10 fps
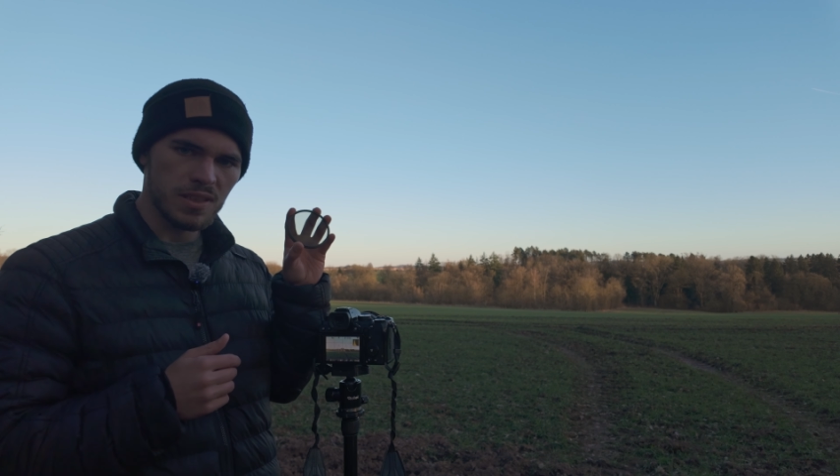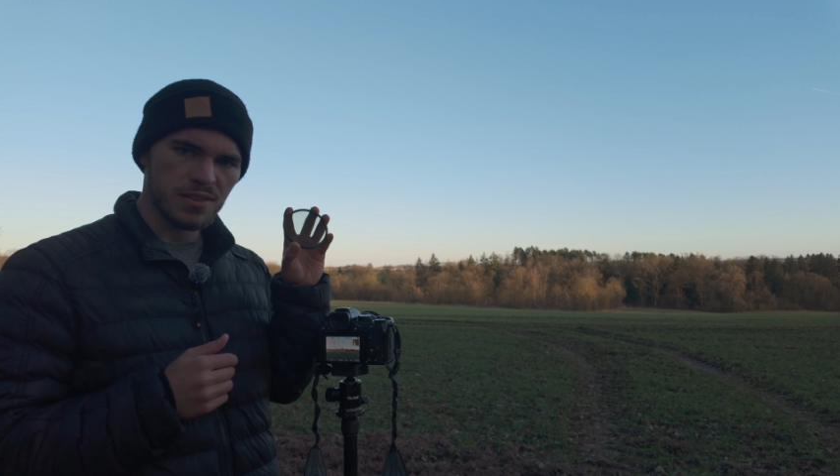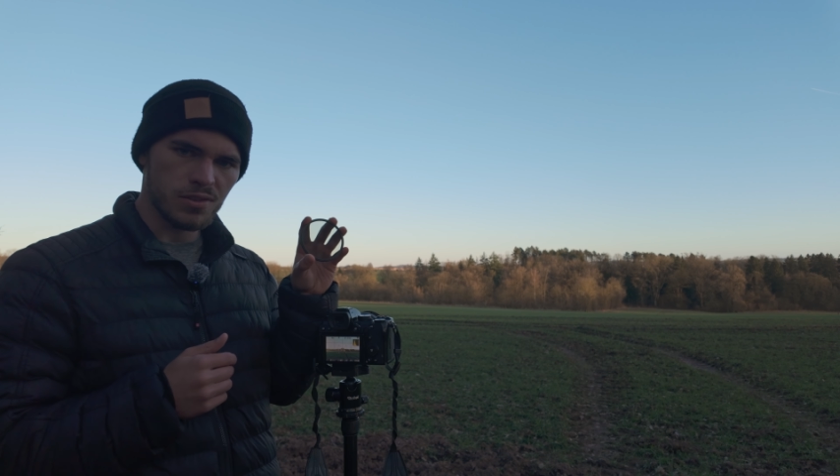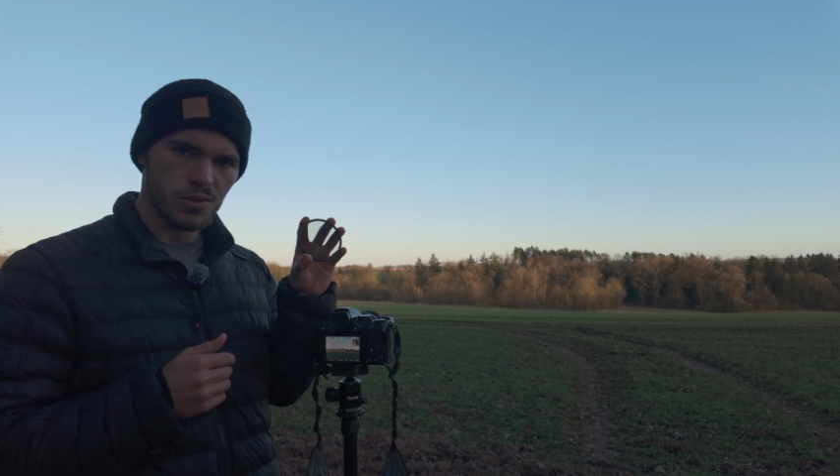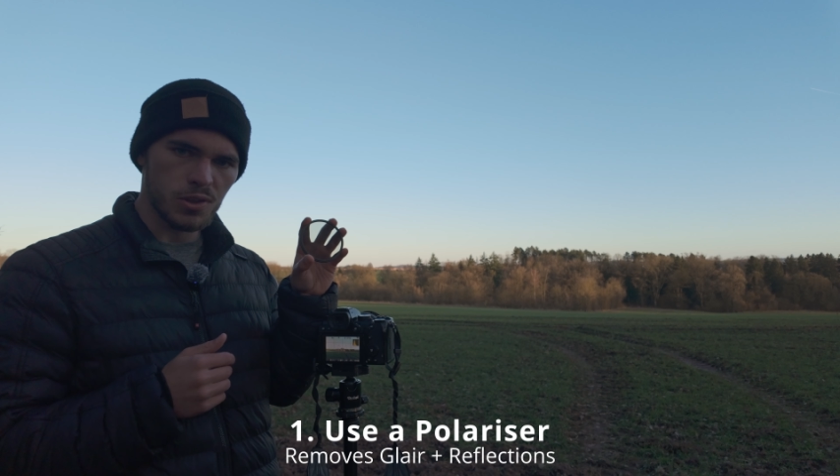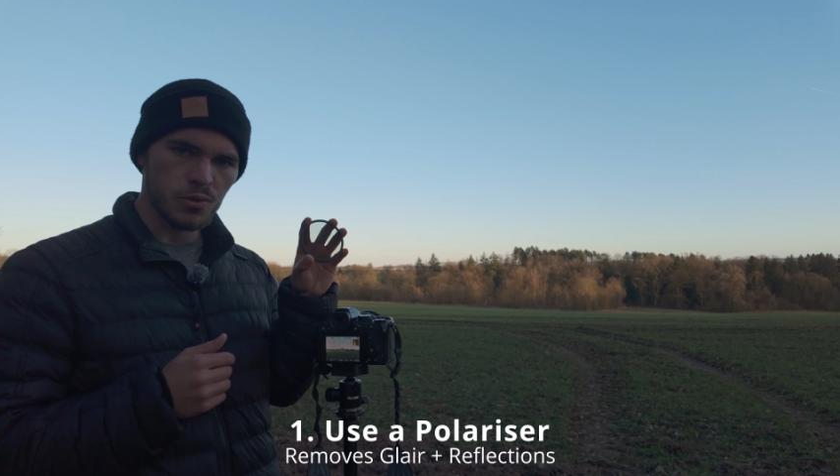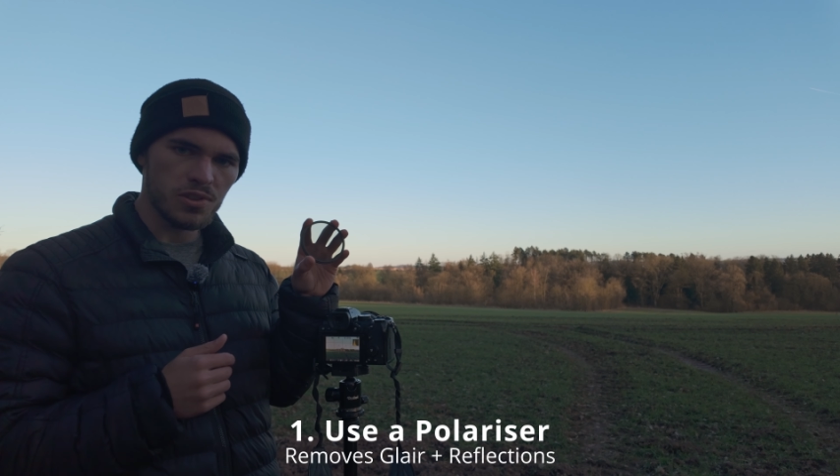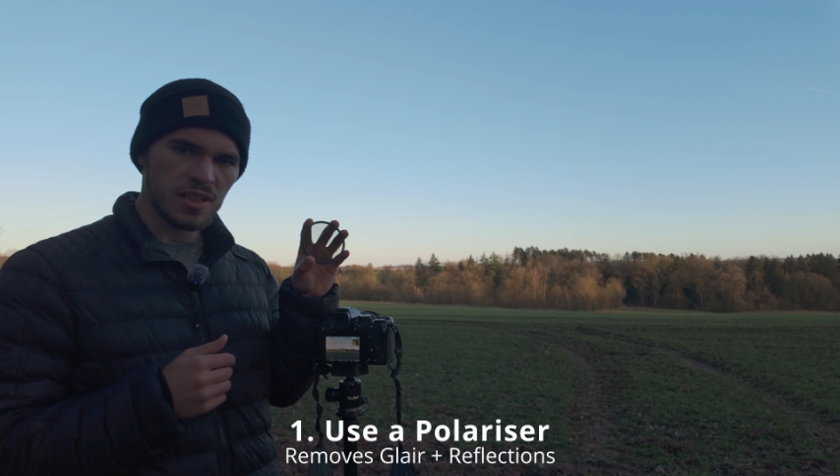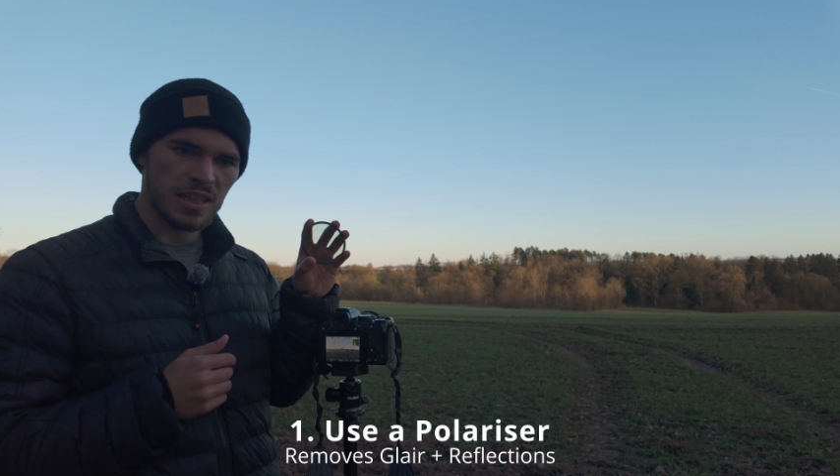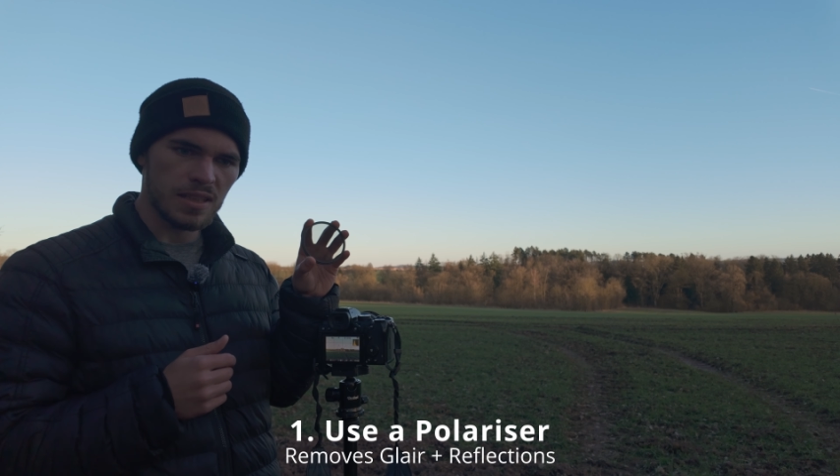is to
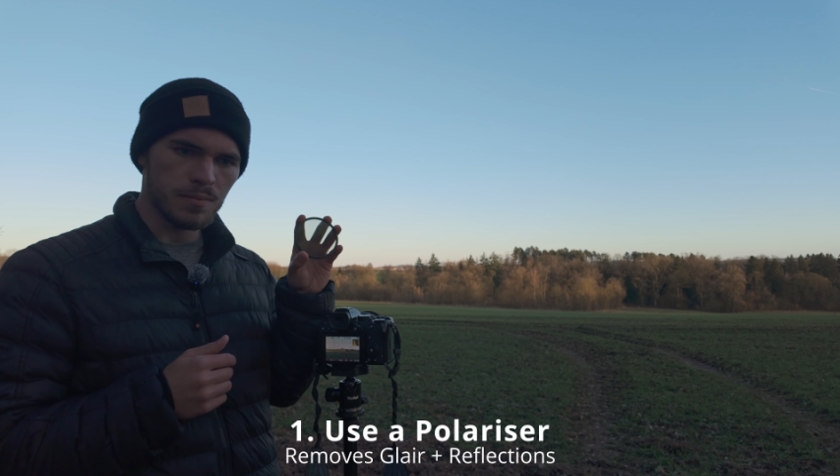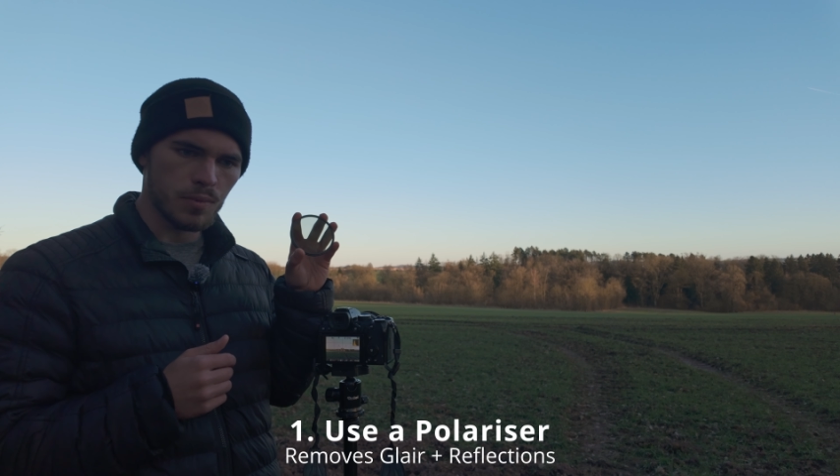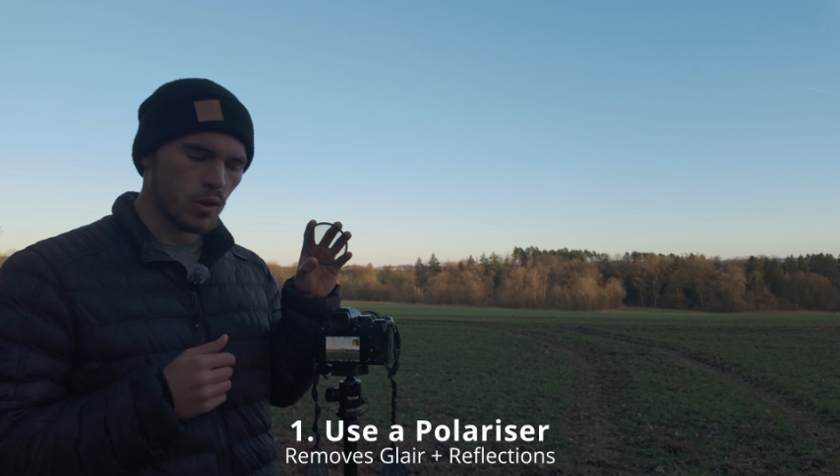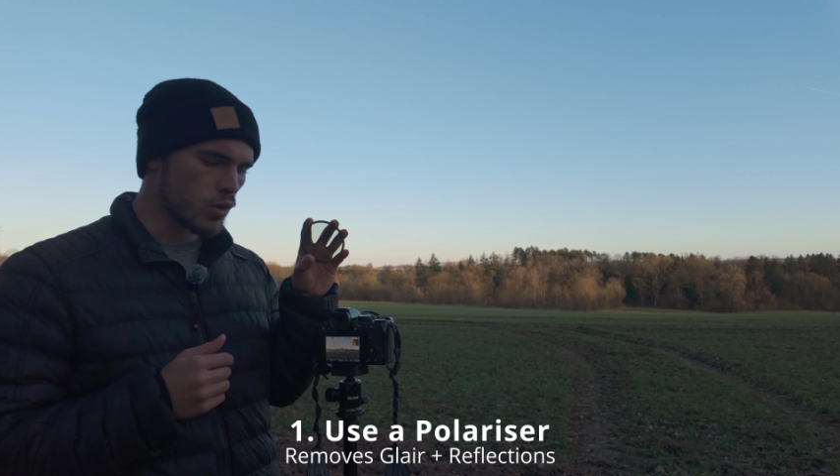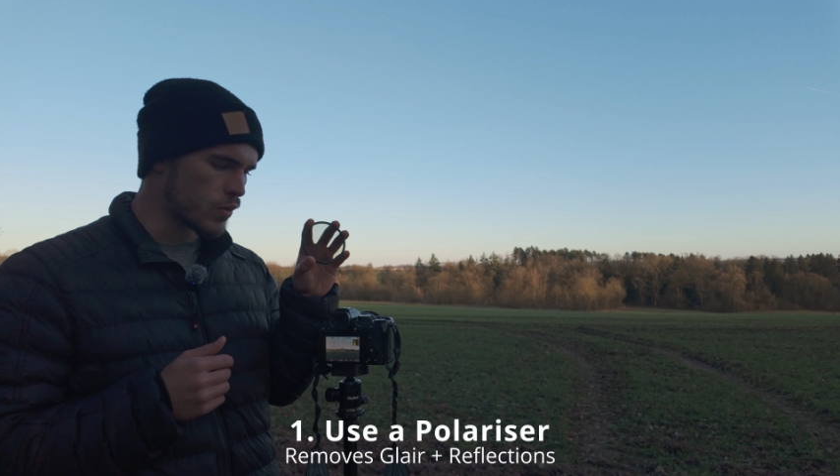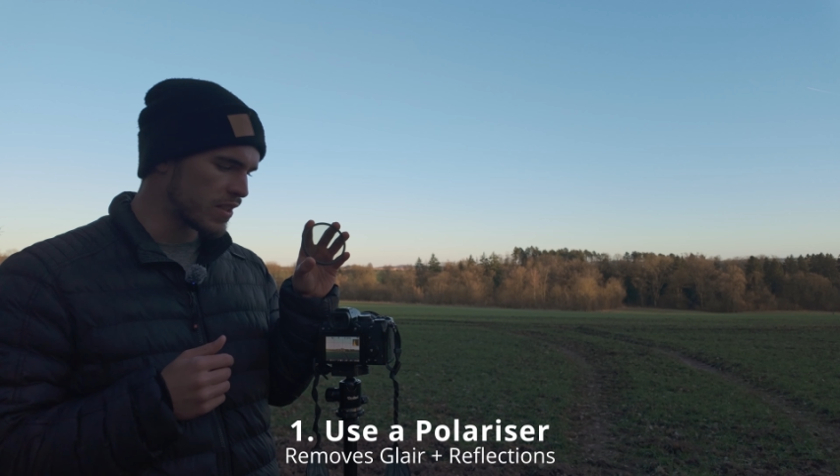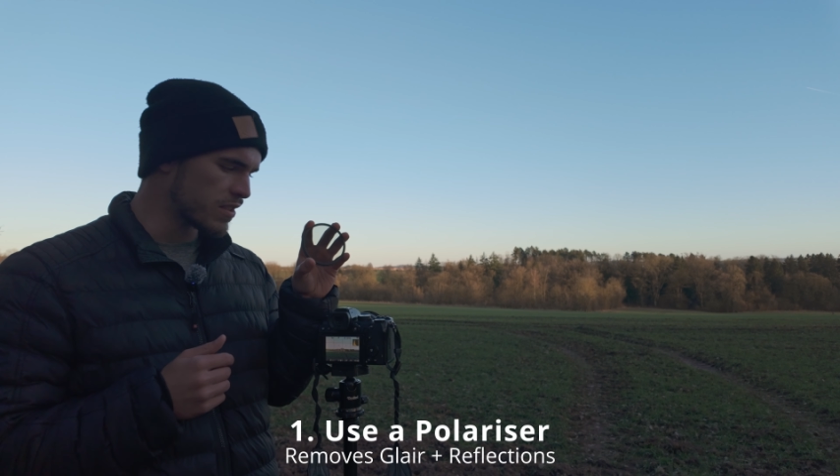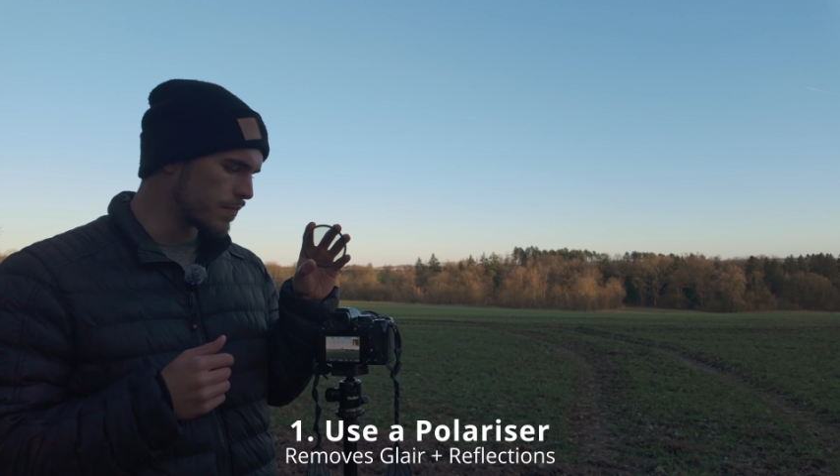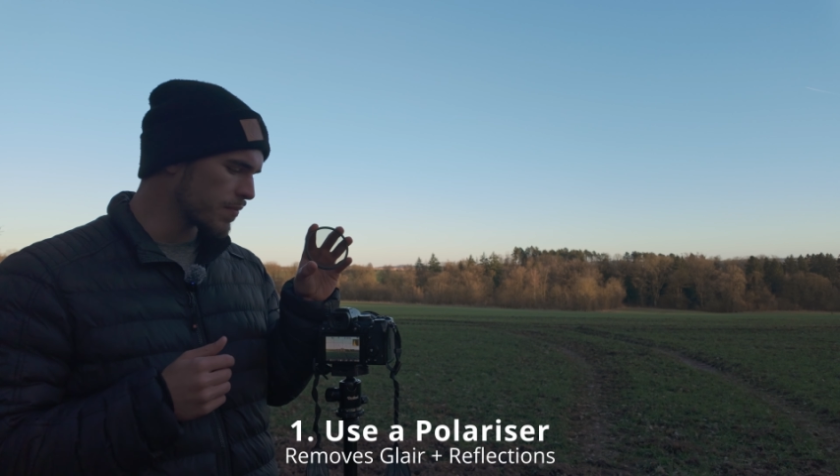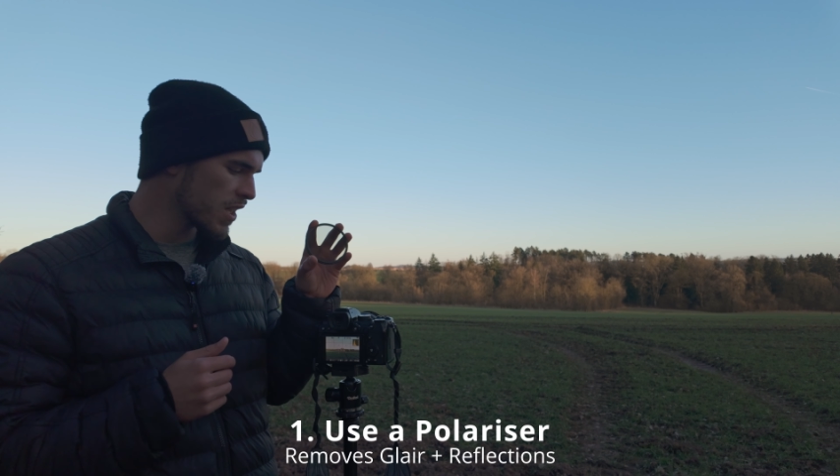use a
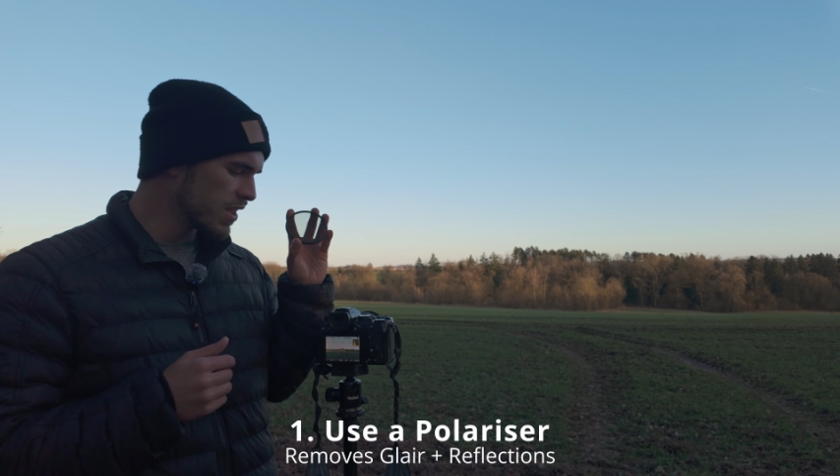polarizer.